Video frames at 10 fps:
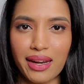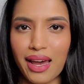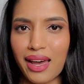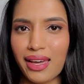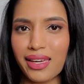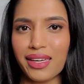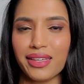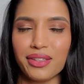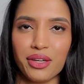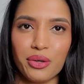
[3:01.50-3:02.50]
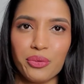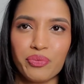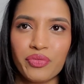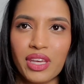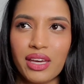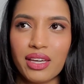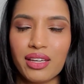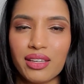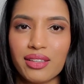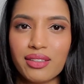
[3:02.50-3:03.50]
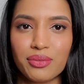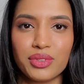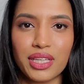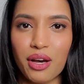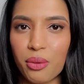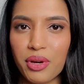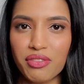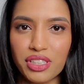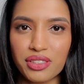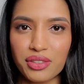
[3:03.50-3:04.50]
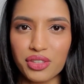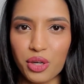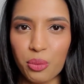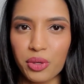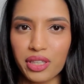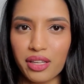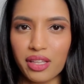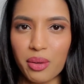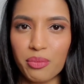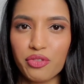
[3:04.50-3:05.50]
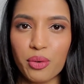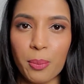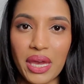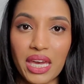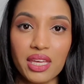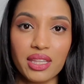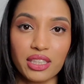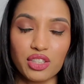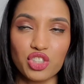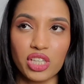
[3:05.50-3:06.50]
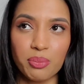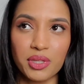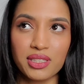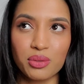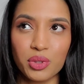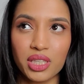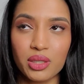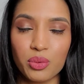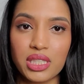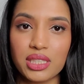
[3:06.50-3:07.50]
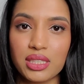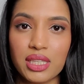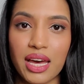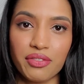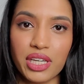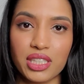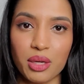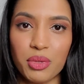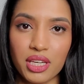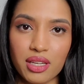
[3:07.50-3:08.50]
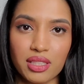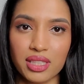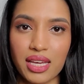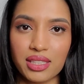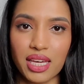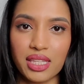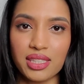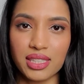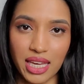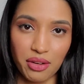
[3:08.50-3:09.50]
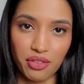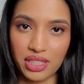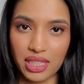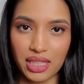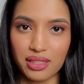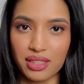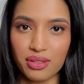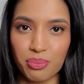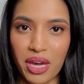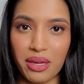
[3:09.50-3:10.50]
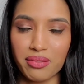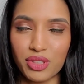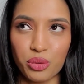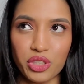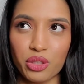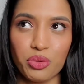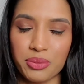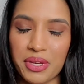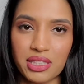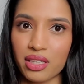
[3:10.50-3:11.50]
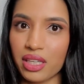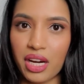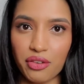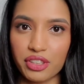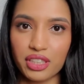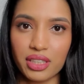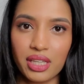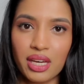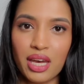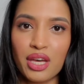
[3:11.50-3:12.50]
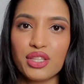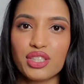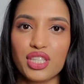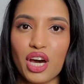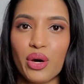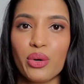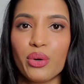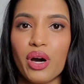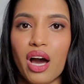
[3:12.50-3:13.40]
I, you know, did all my research and homework on them. For me, like the cheapest one was FIT, because as an in-state resident, my tuition was basically covered. So